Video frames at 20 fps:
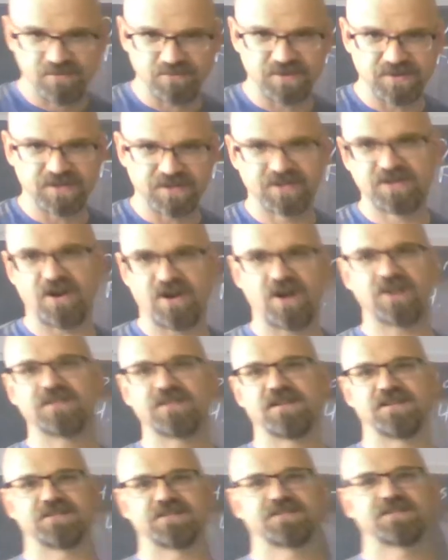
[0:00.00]

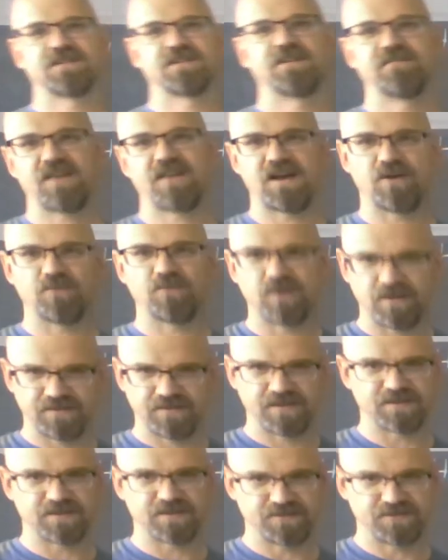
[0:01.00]
regardless of how well
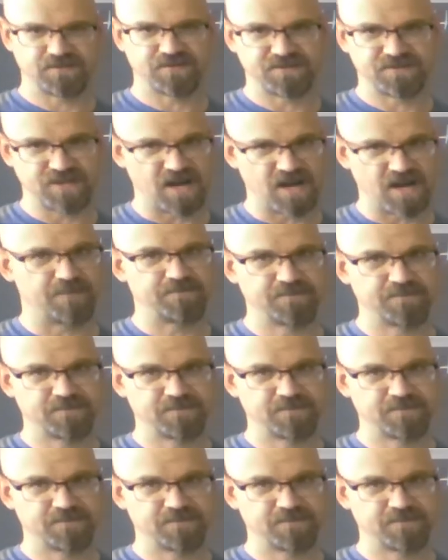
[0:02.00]
they can do the job.